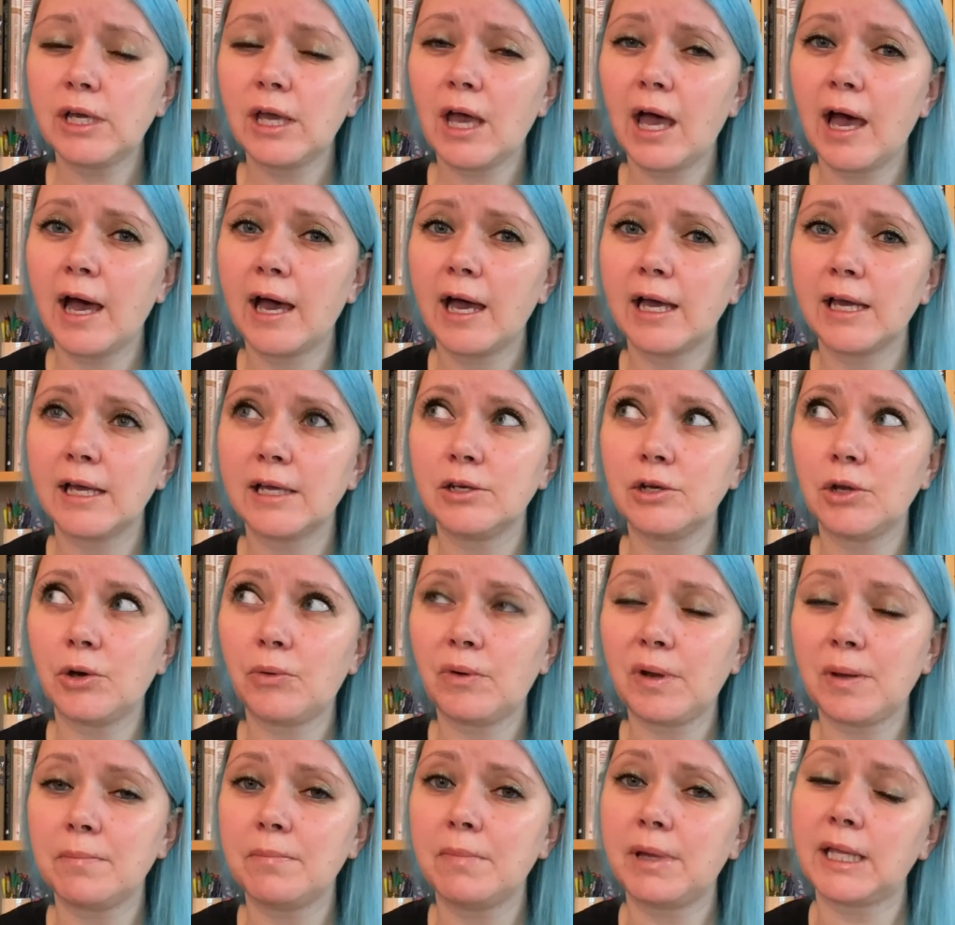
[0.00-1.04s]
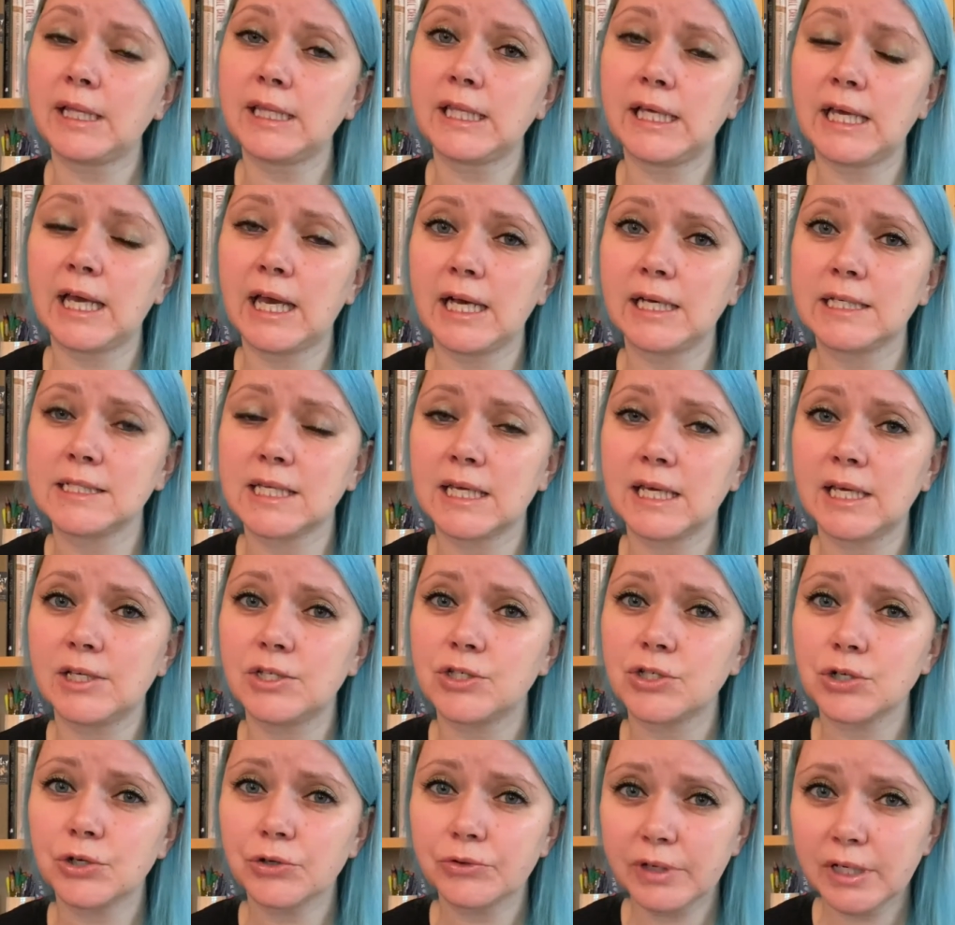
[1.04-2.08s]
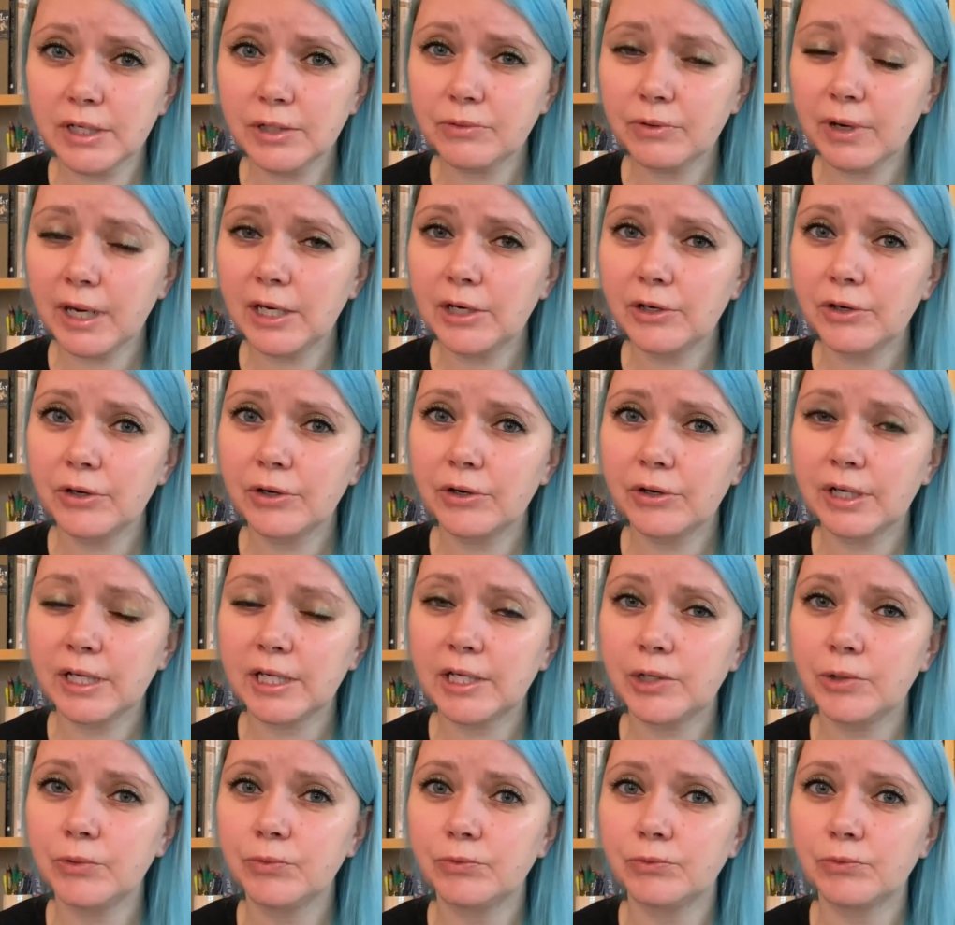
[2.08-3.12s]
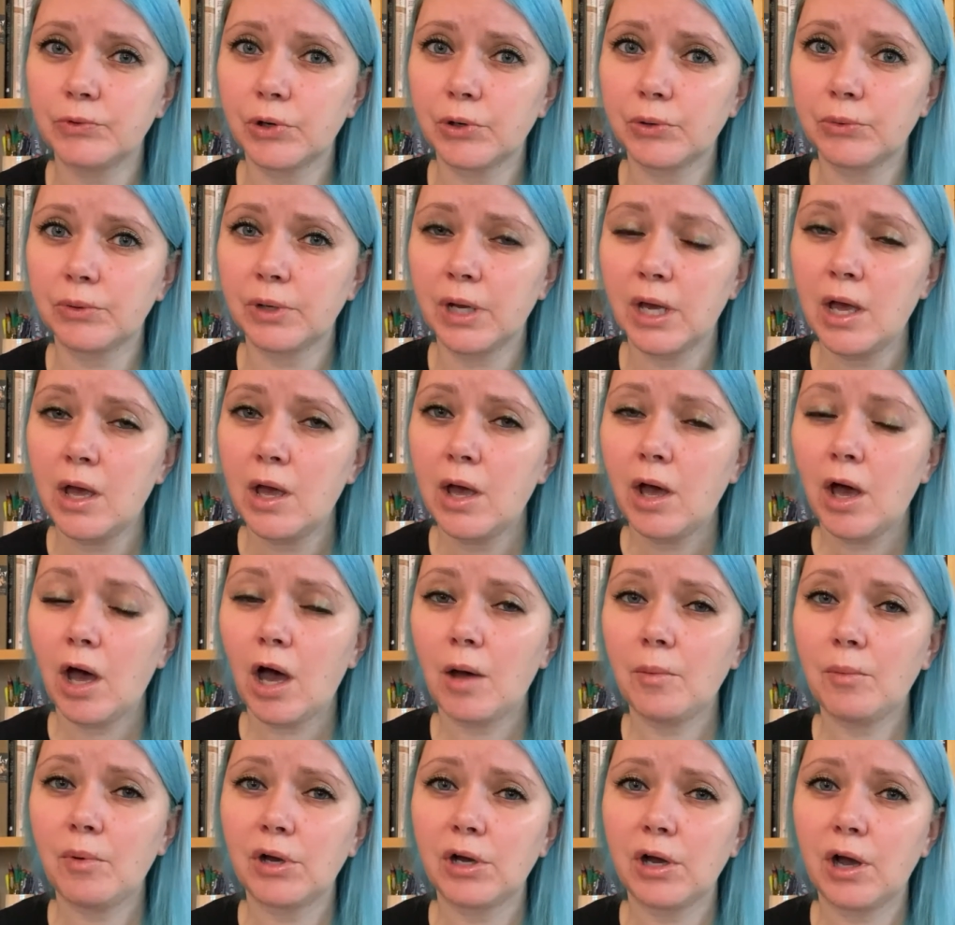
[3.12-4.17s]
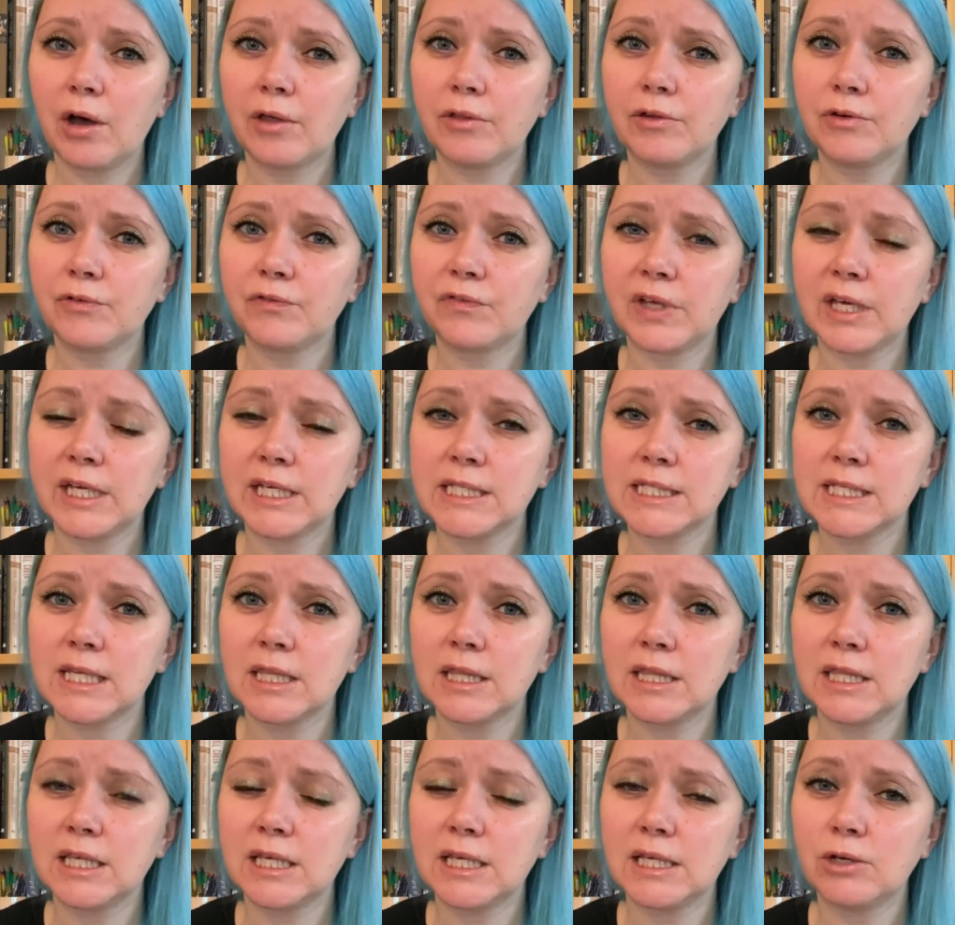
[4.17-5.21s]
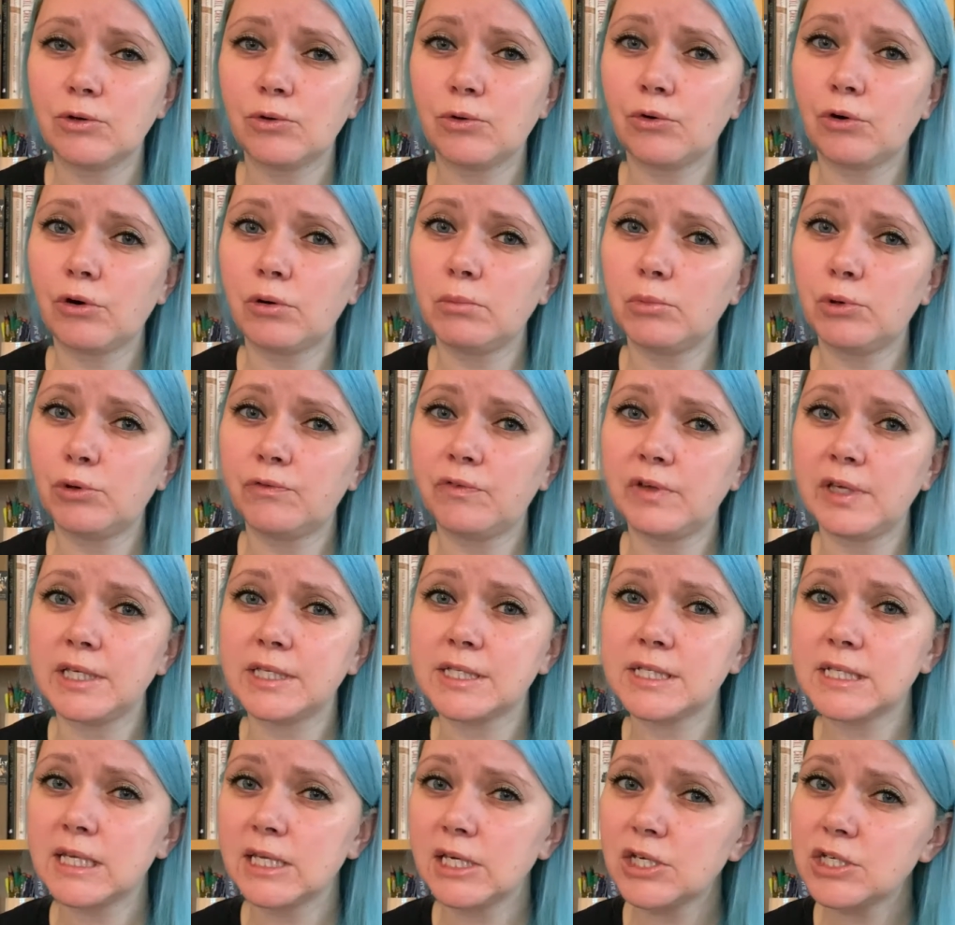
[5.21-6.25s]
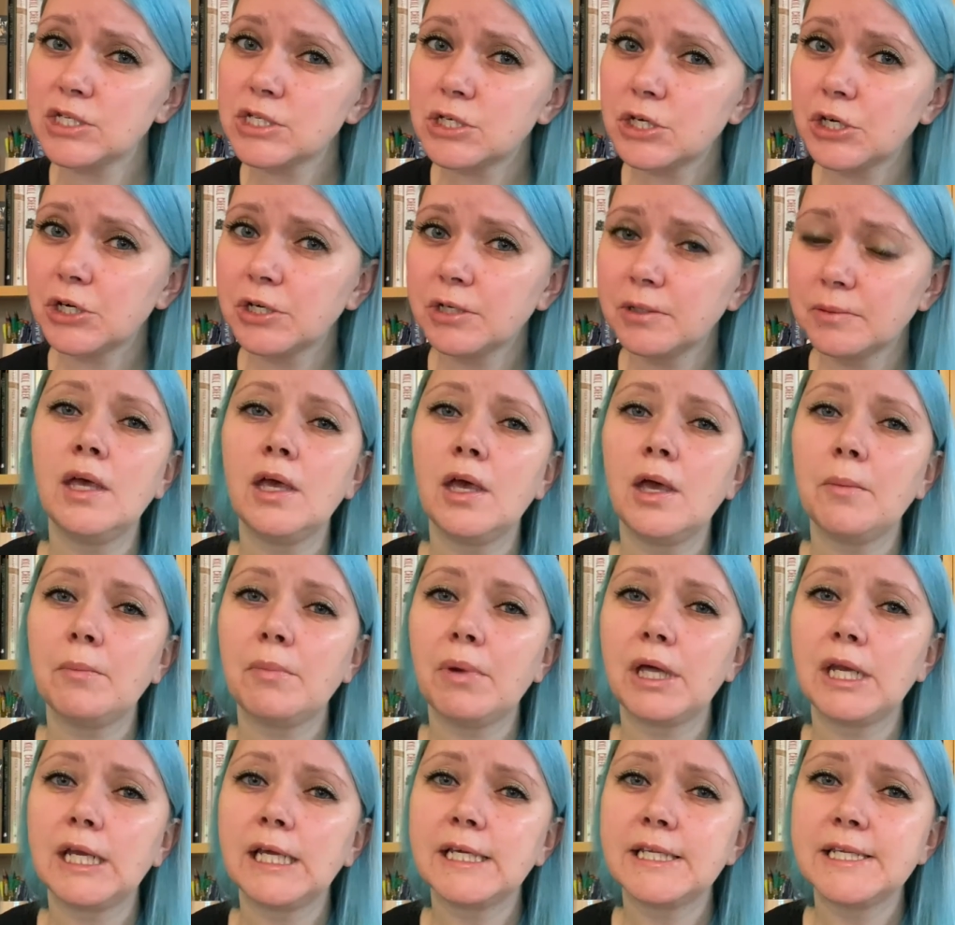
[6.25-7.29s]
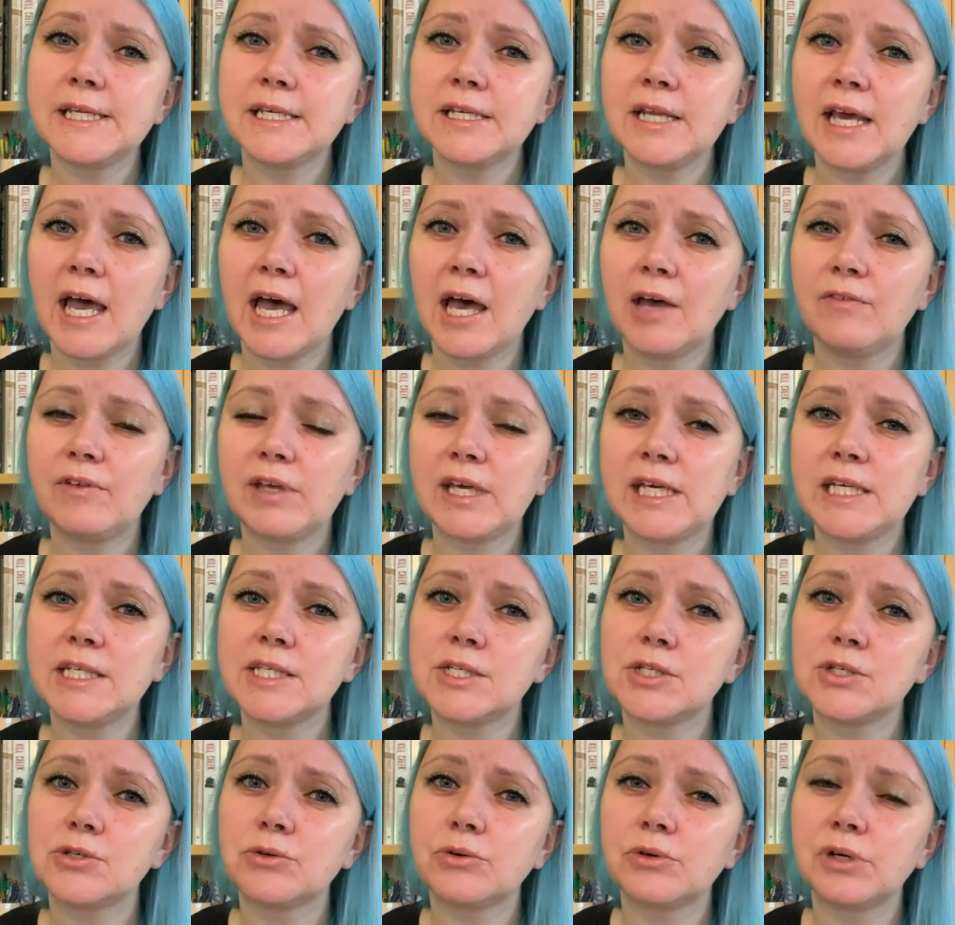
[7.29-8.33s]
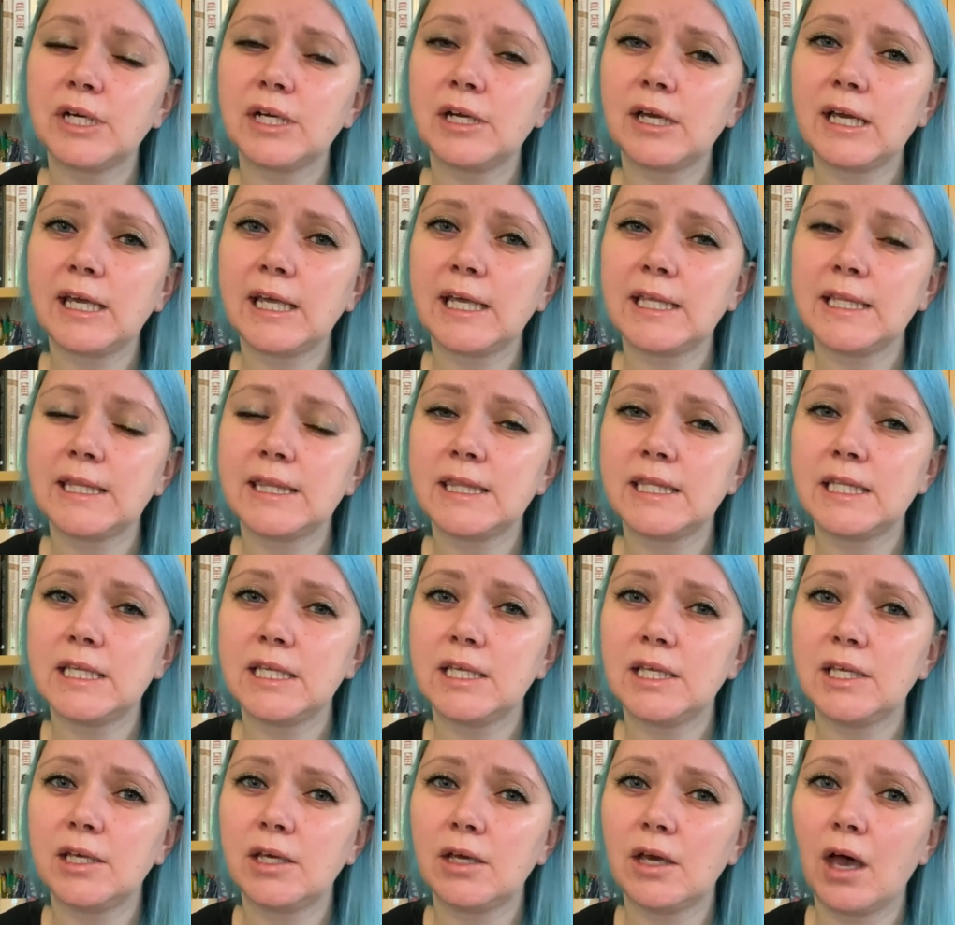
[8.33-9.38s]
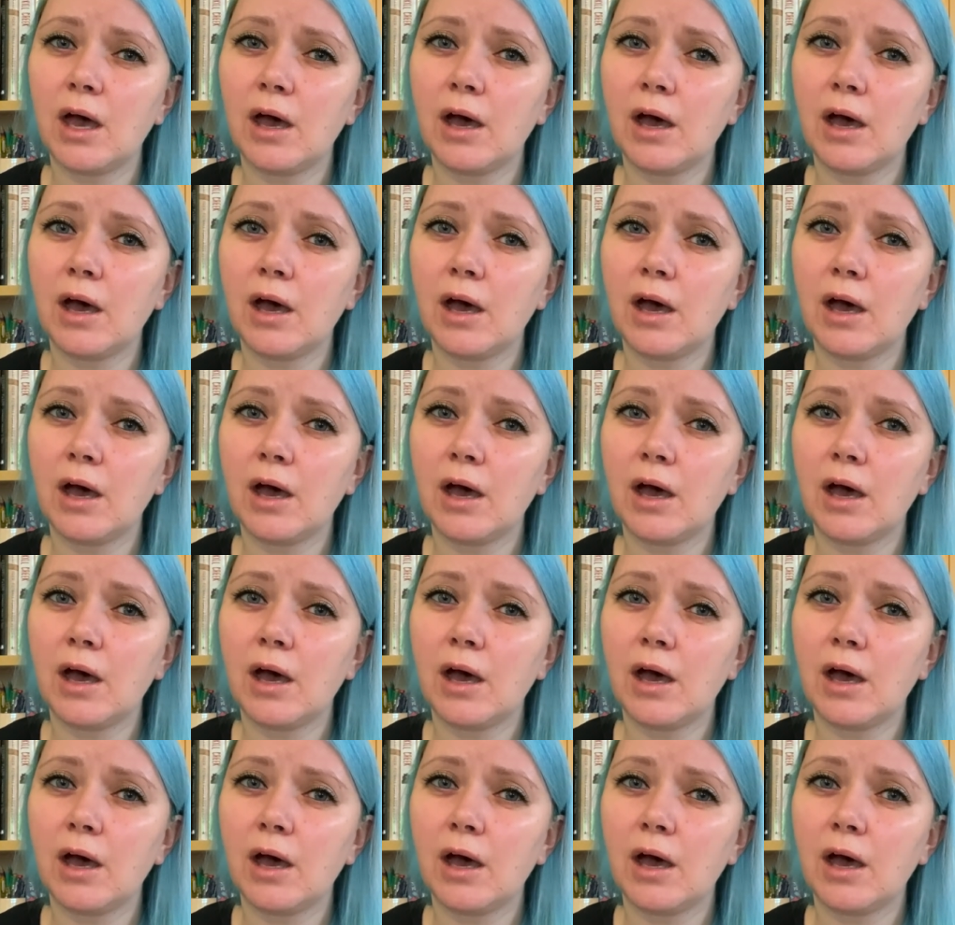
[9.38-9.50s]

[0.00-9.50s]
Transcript: I know him mainly as a screenwriter. He wrote, among other things, the horror movie Sinister, but he did have a story in the